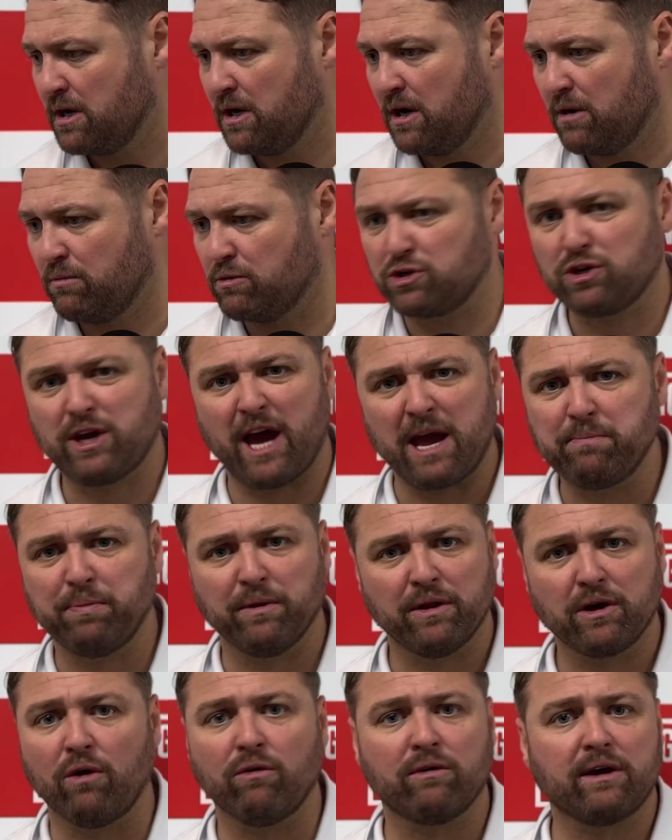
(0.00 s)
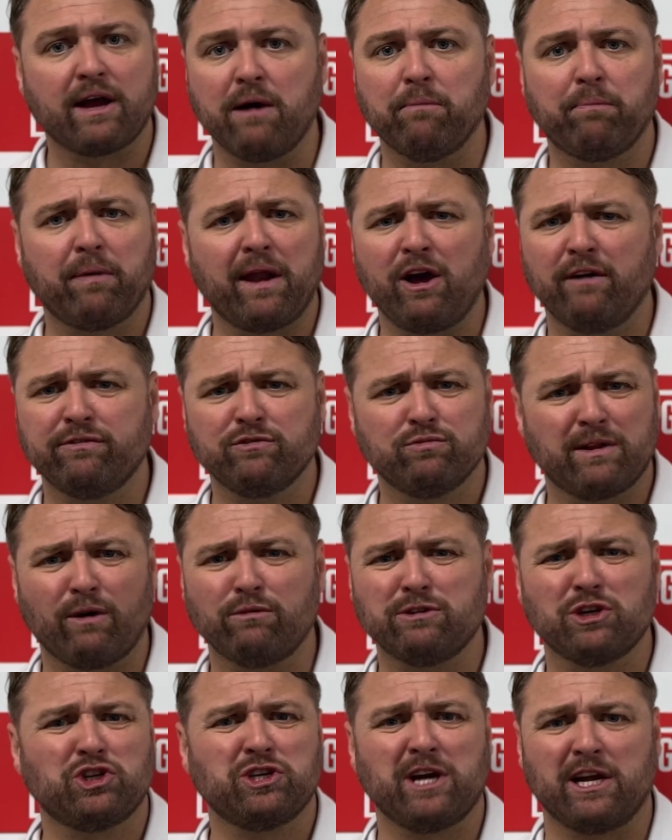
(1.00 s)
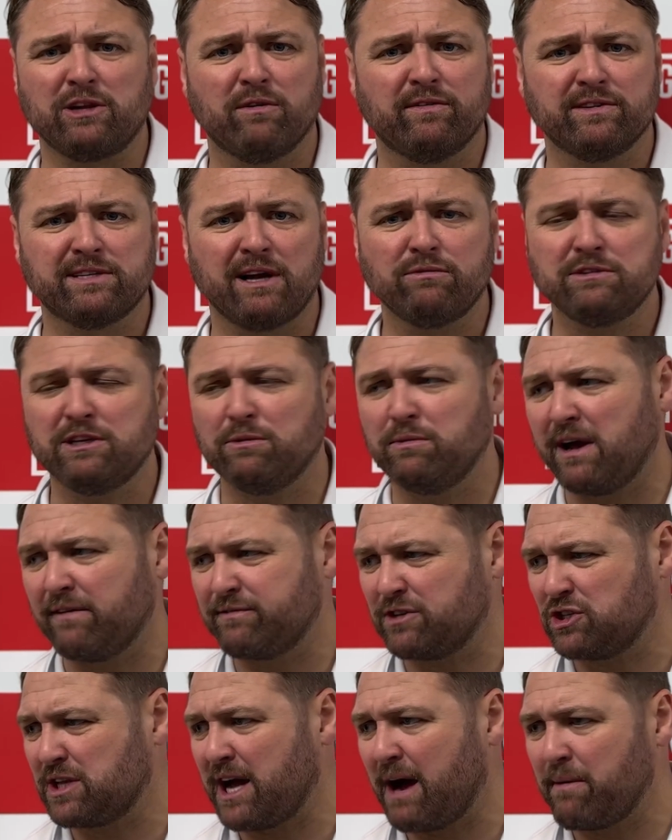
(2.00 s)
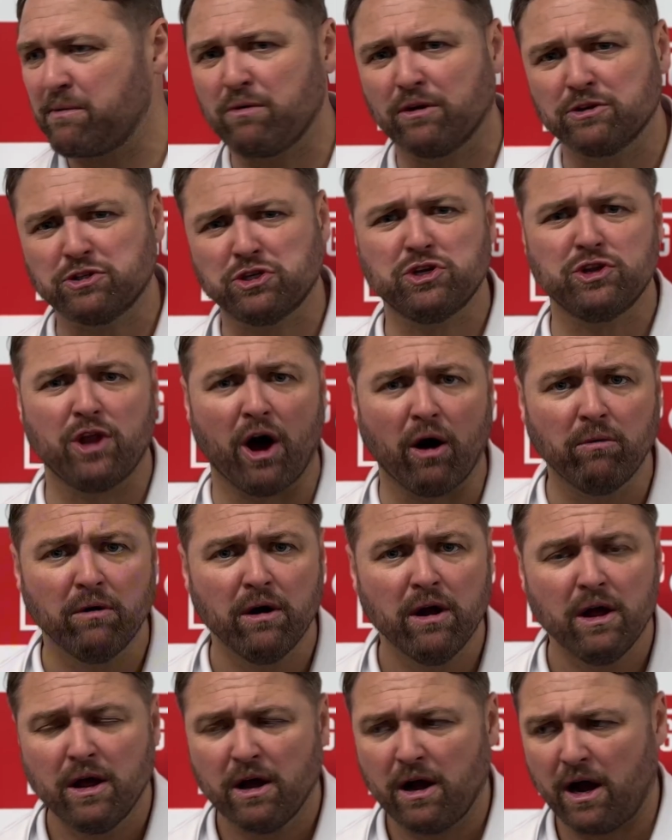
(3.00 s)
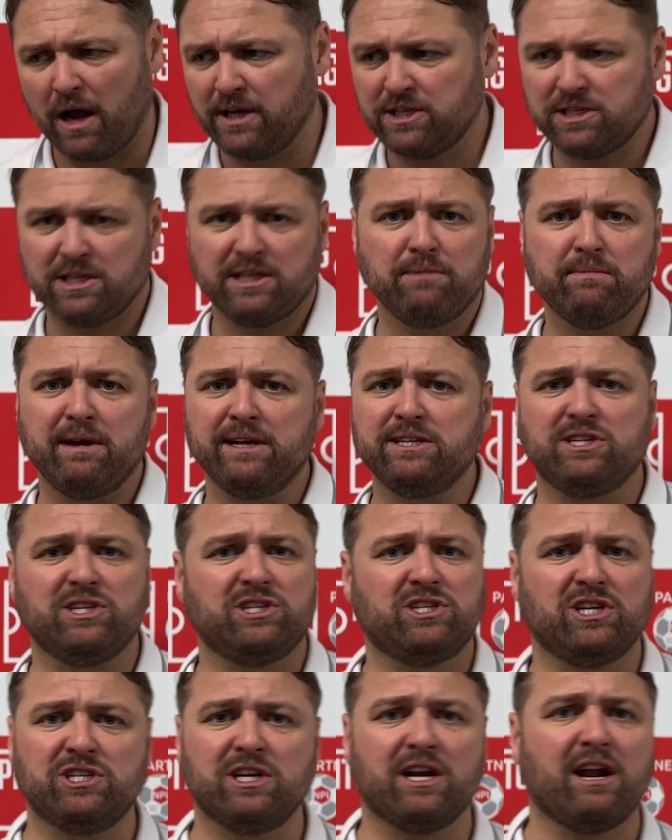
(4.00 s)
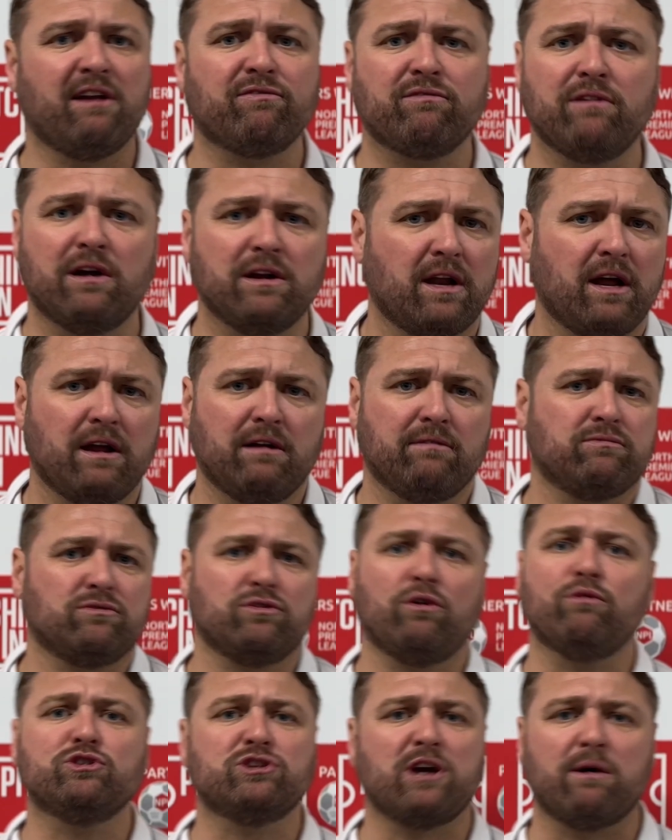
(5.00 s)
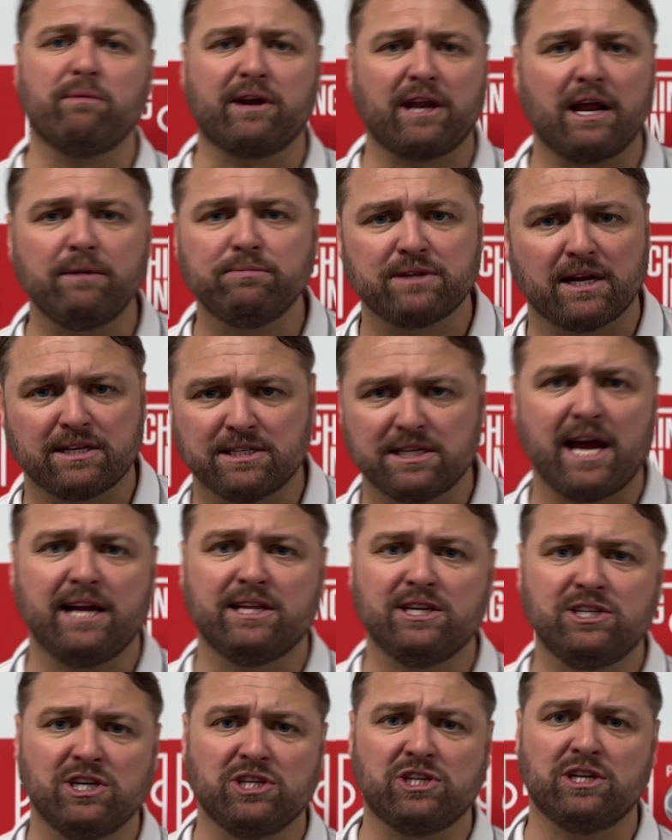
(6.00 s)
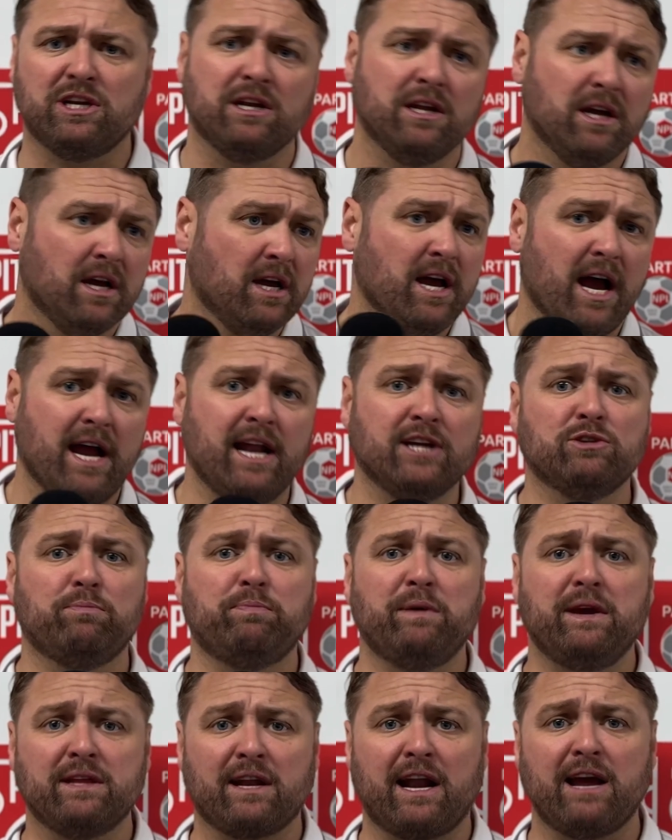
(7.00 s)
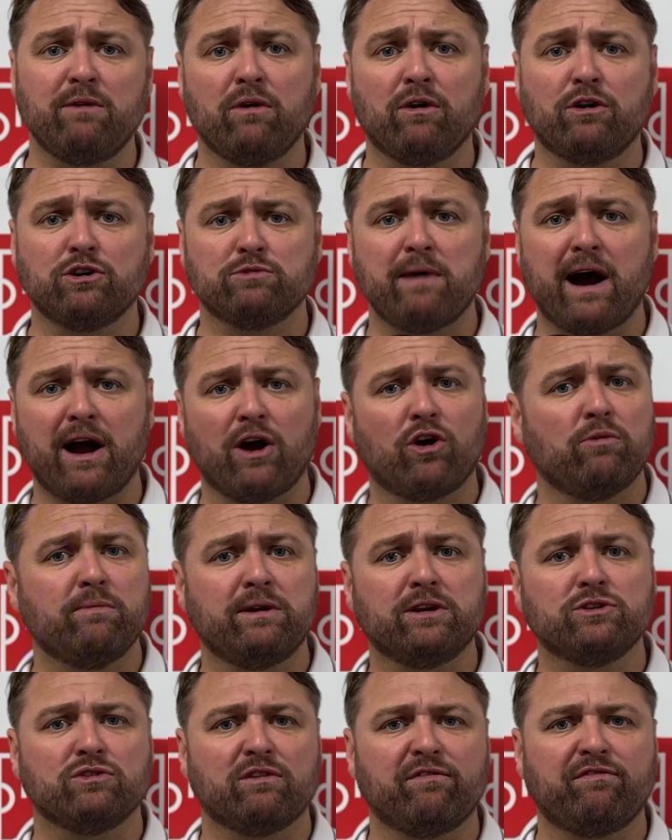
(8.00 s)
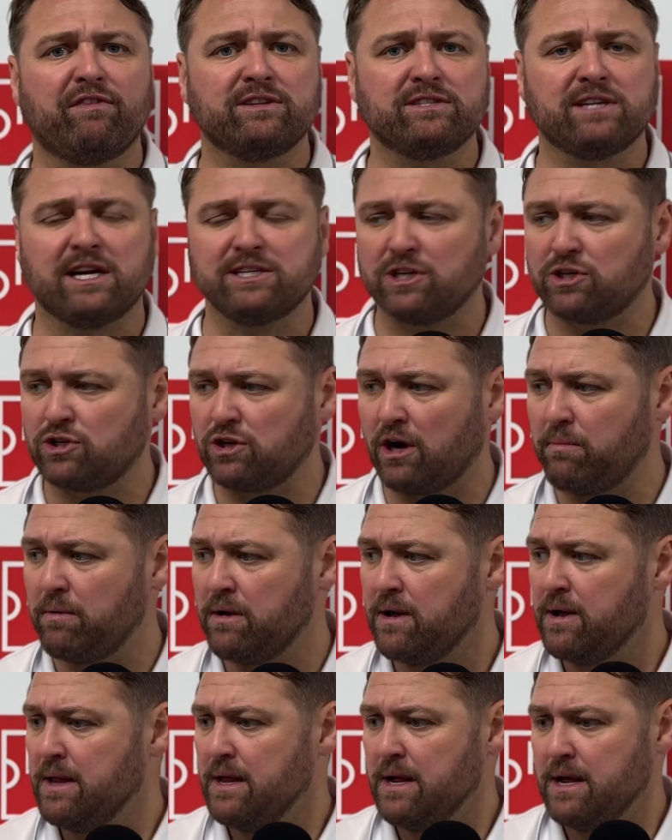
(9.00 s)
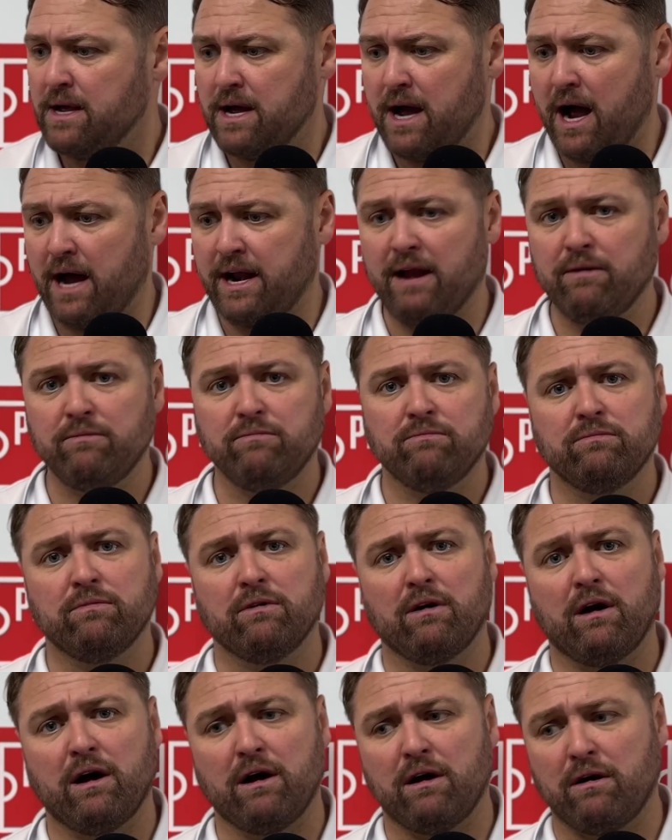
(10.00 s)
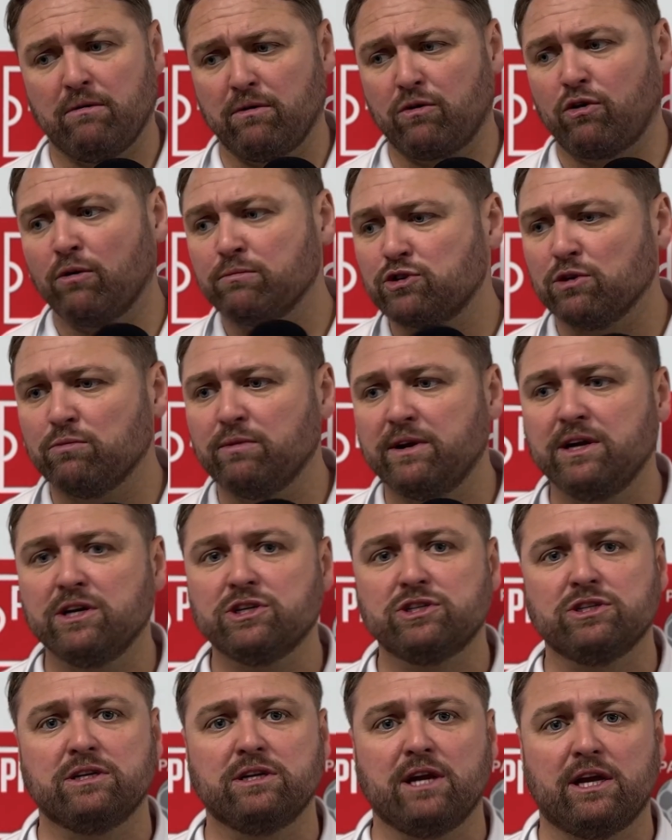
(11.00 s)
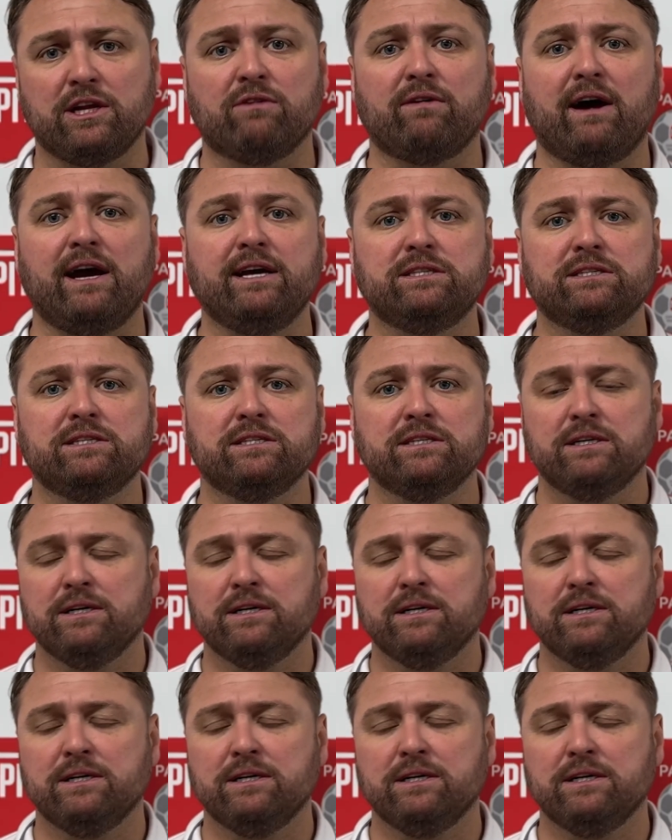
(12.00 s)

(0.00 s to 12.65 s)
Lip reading: was capable of going and getting playoffs without a shadow of a doubt. Did we have to start? We wanted no. And listen, they made the decision, and no sour grapes, that's their decision, and it ended up being the right one because Mac had come in and done a fantastic job. And then we come to Widnes, and you're right,